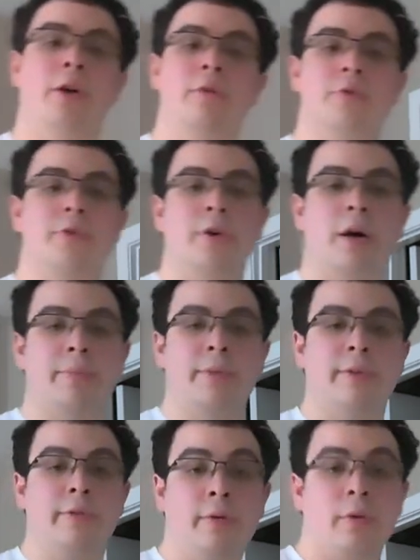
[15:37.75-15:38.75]
coach taught
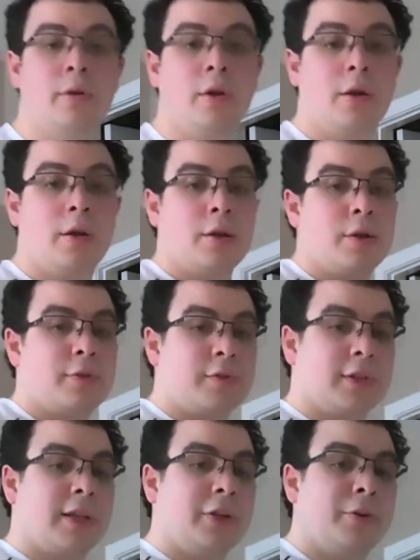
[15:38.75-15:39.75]
me
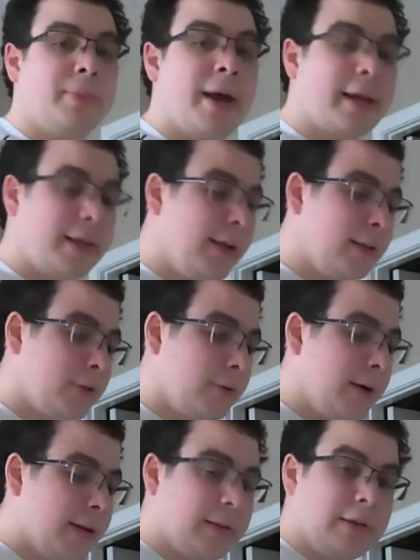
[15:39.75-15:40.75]
to get your backhand
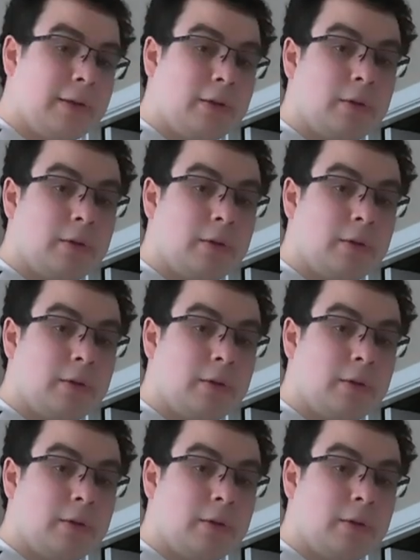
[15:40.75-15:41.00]
correct.